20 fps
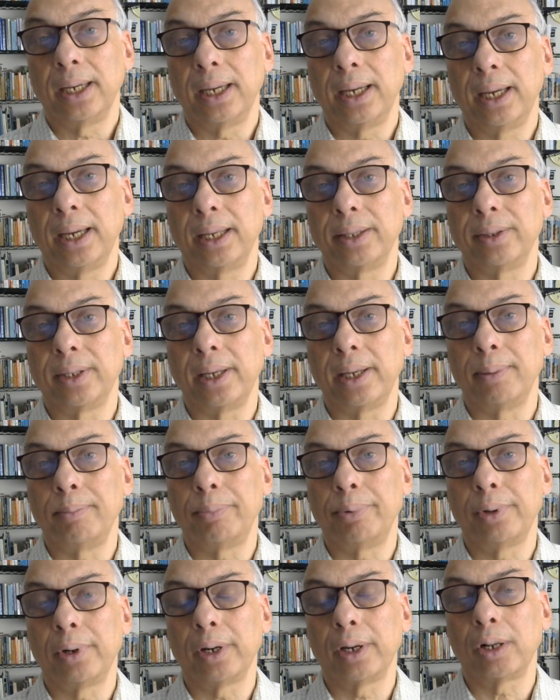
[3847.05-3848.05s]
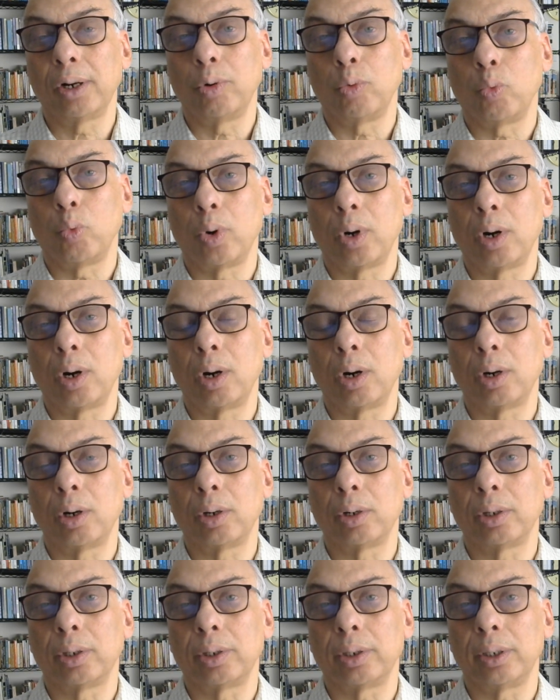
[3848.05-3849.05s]
And the empirical
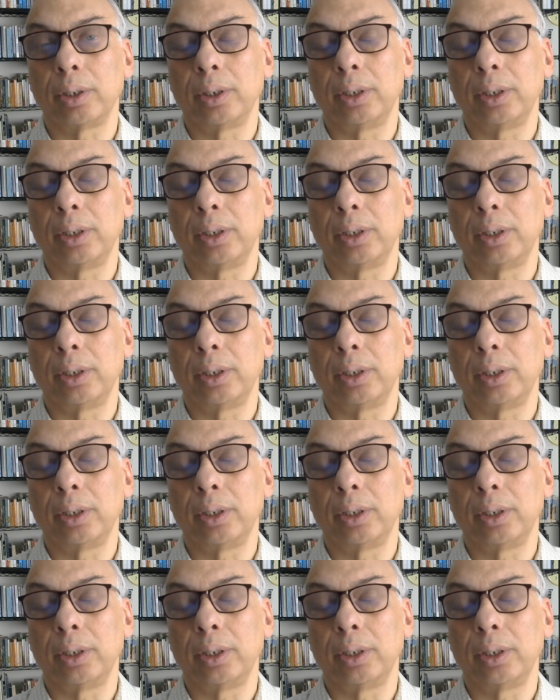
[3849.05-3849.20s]
world